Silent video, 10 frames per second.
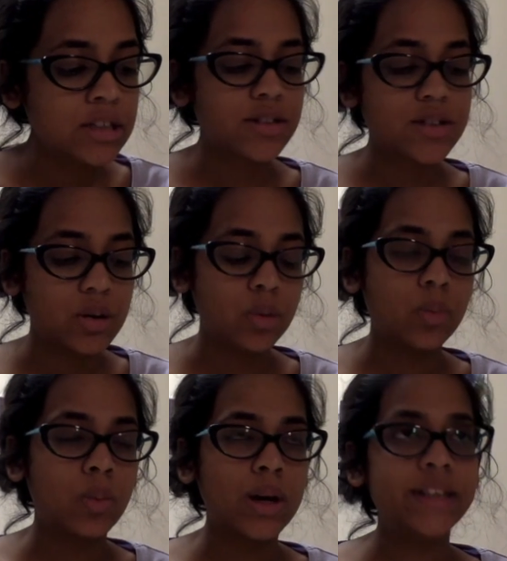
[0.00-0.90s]
So,
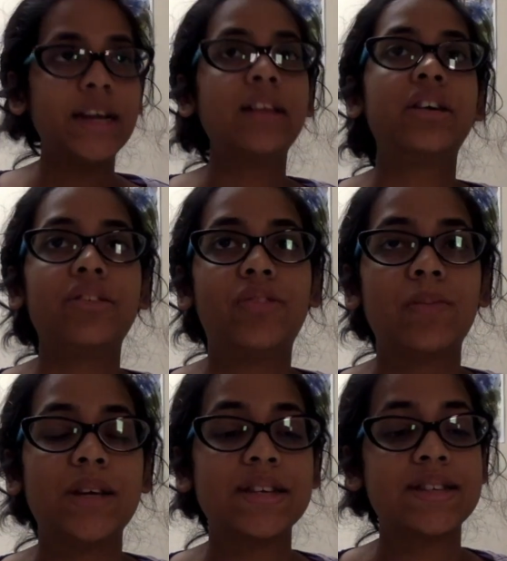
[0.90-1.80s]
what did I learn from
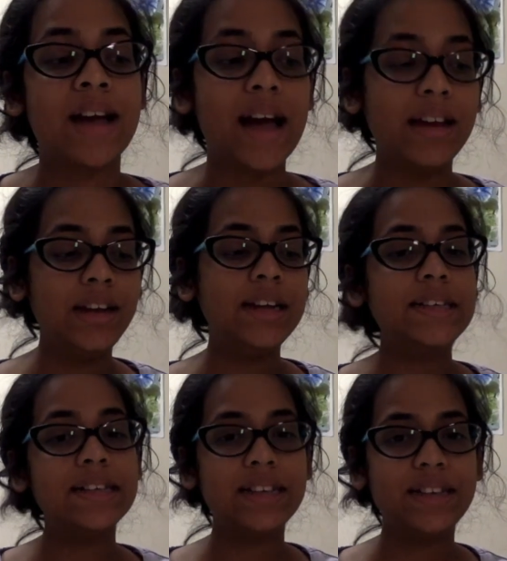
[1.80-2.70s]
this? I need
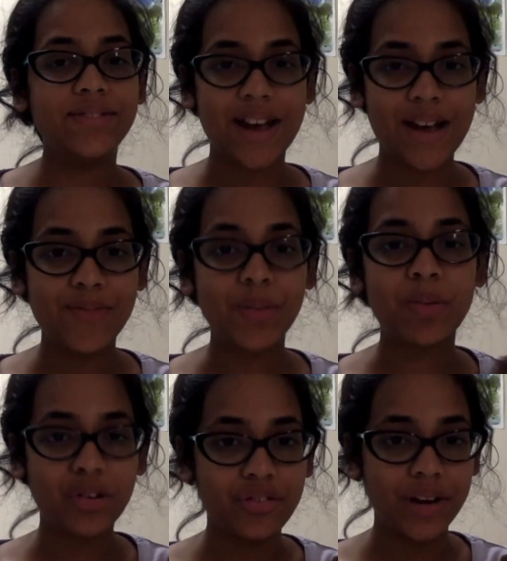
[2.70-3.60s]
to leave time for
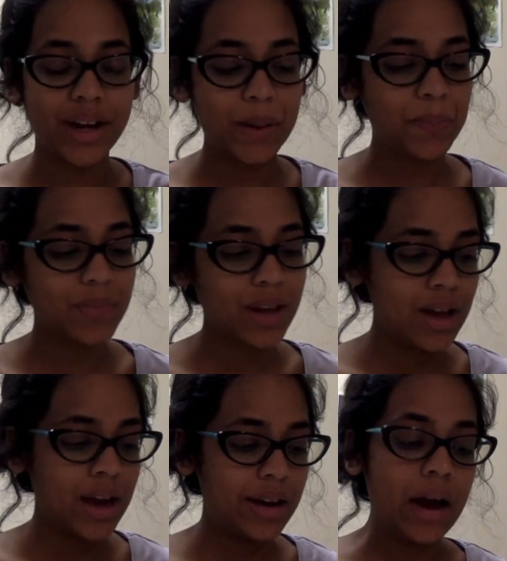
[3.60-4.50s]
proofreading.
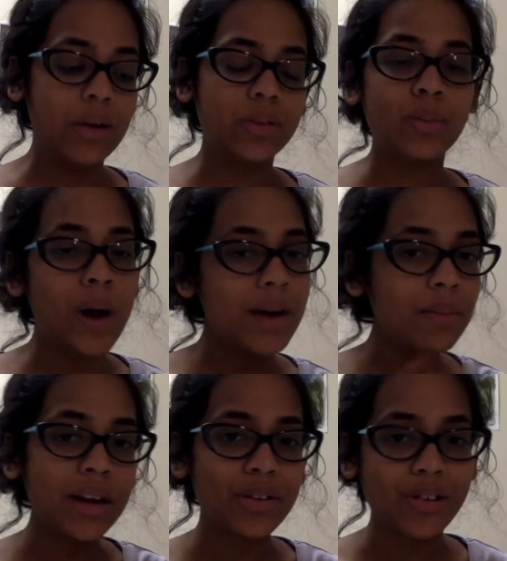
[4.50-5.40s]
Now, why am
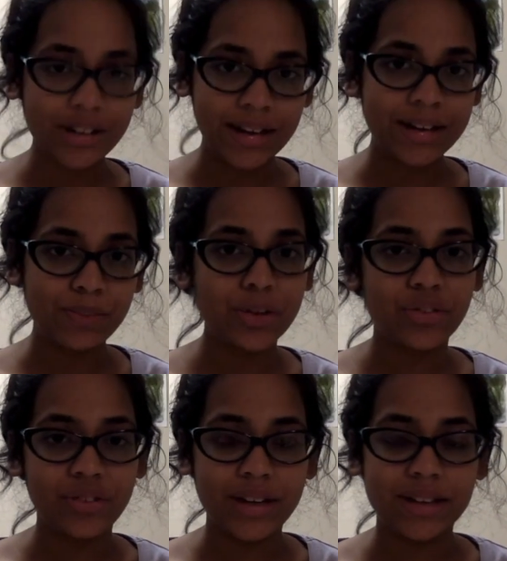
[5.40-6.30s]
I not getting
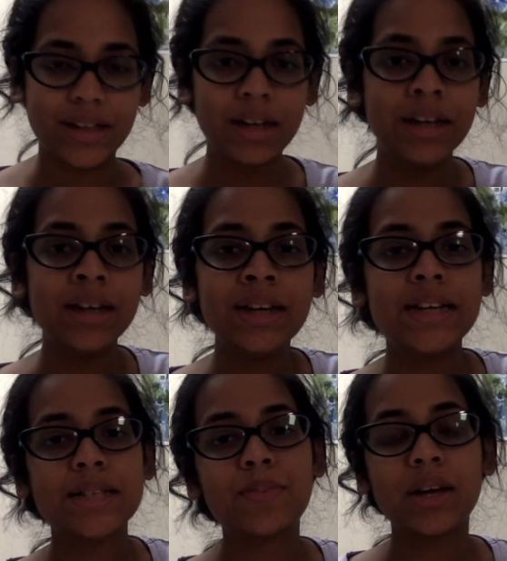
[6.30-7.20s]
proofreading done?
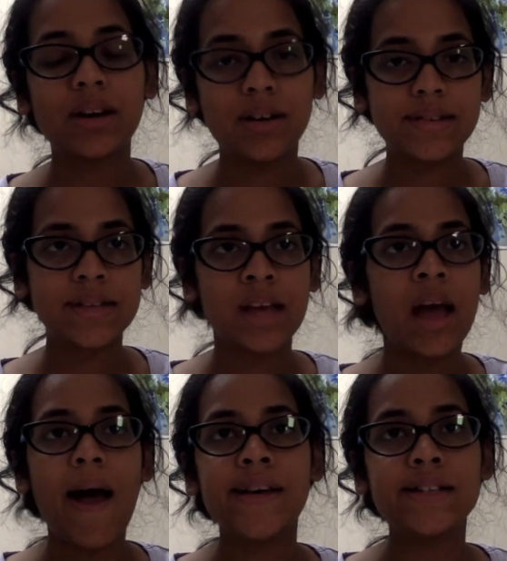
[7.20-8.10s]
Is because
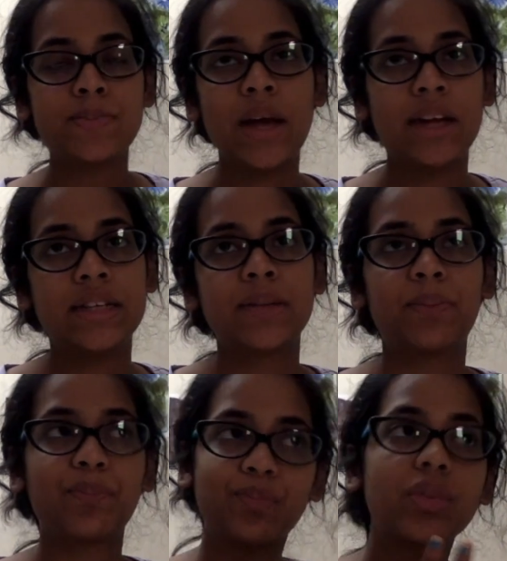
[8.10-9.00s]
I spend
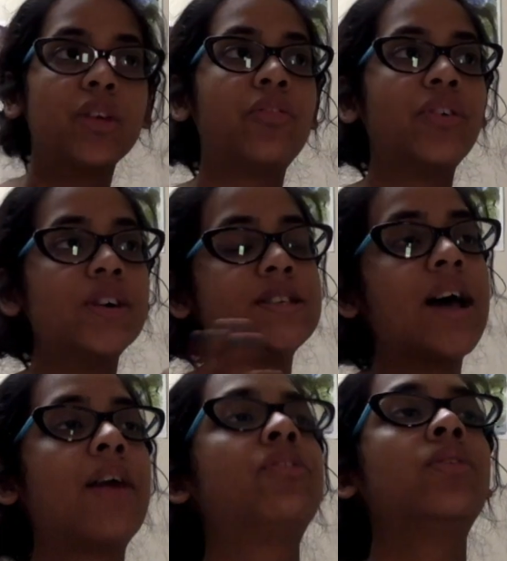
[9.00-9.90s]
the first
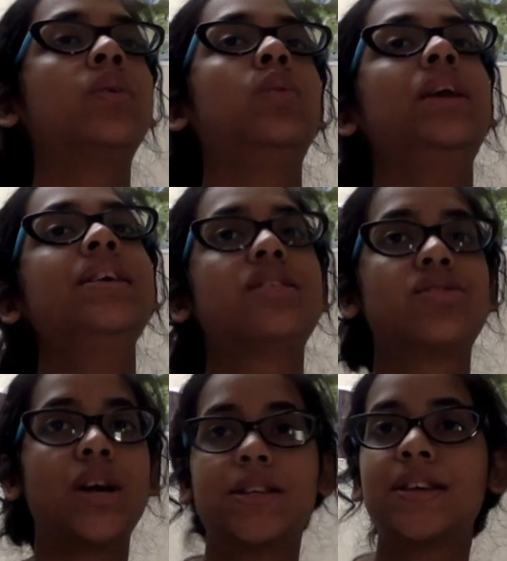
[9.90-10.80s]
half of the week
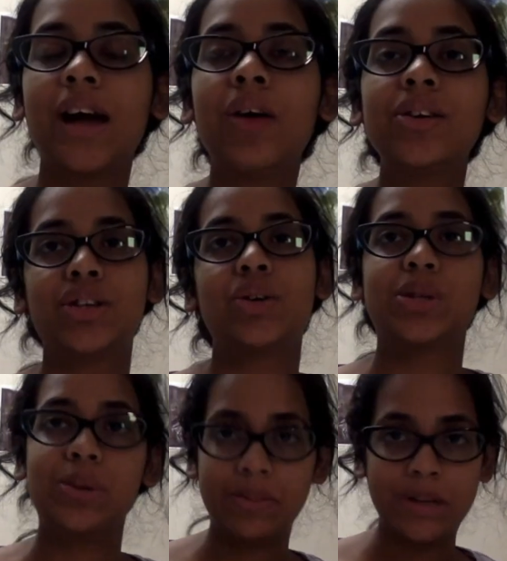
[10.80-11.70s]
stressing out and not
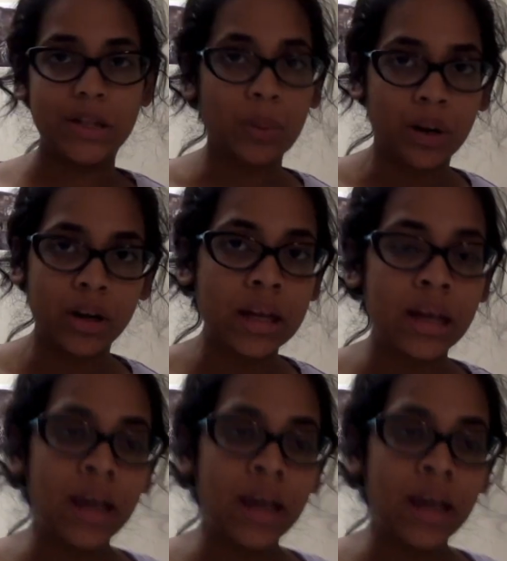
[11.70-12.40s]
doing much work.